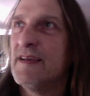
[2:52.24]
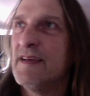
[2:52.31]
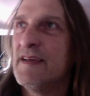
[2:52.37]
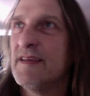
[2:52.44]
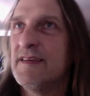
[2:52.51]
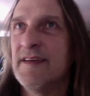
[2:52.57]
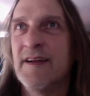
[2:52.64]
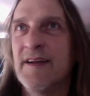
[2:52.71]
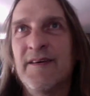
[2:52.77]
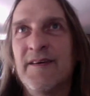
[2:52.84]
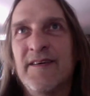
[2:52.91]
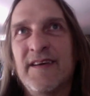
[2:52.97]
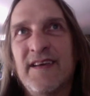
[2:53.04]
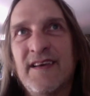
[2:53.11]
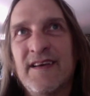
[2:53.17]
you
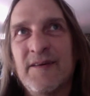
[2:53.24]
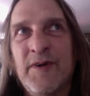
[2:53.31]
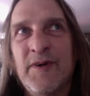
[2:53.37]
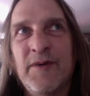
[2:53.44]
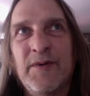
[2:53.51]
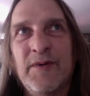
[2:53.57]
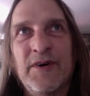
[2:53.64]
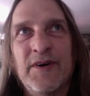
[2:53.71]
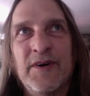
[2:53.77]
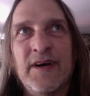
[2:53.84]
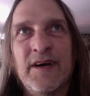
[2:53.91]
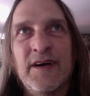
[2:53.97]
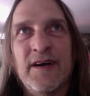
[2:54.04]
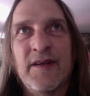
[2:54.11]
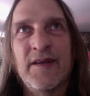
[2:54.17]
know it, we were
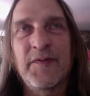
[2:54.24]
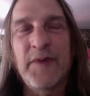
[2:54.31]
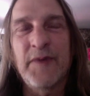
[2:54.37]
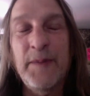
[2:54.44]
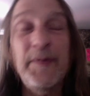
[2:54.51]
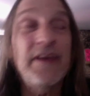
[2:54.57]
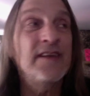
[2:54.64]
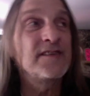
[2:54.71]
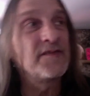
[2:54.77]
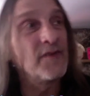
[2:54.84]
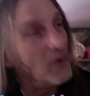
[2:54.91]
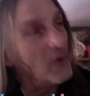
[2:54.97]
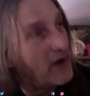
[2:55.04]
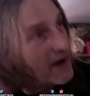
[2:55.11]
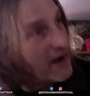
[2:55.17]
uh, three piece for
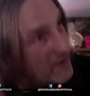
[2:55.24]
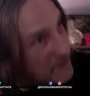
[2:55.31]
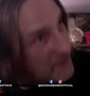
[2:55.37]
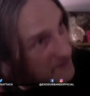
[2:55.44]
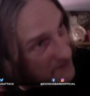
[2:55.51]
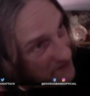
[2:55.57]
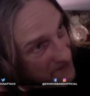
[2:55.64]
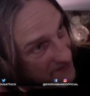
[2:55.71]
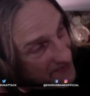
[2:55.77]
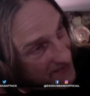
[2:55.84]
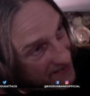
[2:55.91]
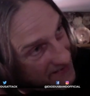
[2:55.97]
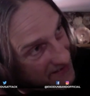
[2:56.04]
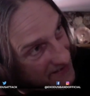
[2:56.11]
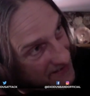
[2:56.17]
a while,
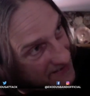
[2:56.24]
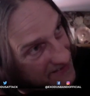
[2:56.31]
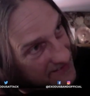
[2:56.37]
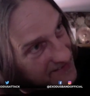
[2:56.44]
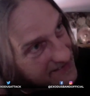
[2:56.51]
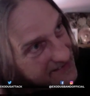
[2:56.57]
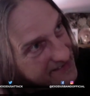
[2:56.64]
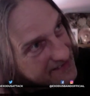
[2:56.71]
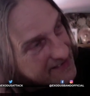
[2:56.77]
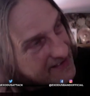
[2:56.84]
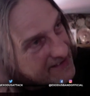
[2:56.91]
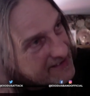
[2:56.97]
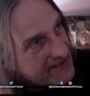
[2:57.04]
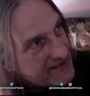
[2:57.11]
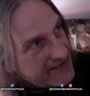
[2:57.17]
and then
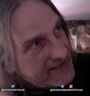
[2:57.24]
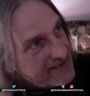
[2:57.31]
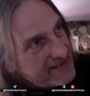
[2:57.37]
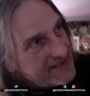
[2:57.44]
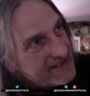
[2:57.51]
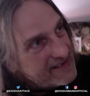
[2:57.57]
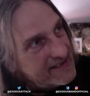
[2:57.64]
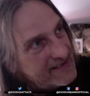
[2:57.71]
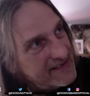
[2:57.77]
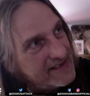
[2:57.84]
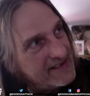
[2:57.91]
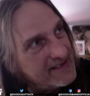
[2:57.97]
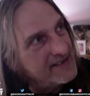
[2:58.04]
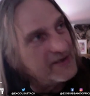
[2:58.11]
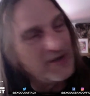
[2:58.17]
and then
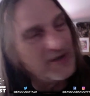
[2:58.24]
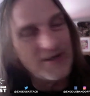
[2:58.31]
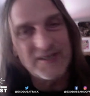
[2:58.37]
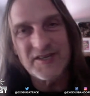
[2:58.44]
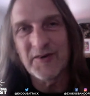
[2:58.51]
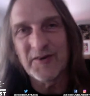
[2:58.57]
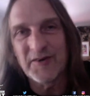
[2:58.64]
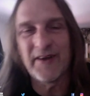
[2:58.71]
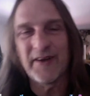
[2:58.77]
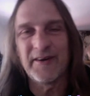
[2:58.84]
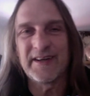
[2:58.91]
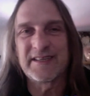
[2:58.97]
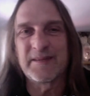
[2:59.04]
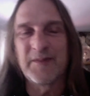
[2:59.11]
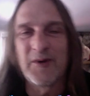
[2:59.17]
Kirk showed
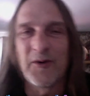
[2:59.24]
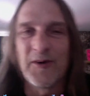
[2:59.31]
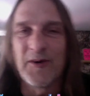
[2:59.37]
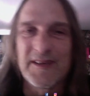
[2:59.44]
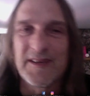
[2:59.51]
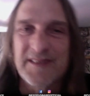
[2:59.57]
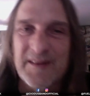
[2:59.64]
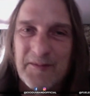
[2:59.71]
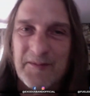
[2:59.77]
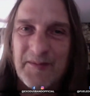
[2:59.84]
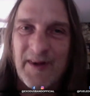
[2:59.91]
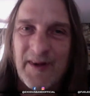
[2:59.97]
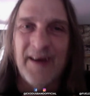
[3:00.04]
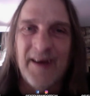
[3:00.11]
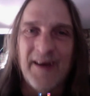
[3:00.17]
Gary some chords, and
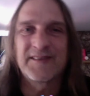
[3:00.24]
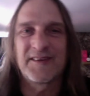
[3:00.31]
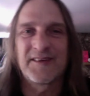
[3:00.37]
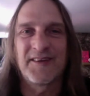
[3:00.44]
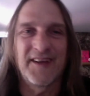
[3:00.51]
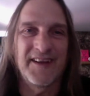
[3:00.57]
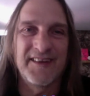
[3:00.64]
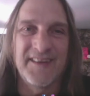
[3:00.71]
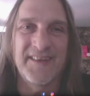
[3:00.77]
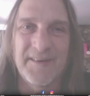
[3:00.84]
wow, that was a good idea,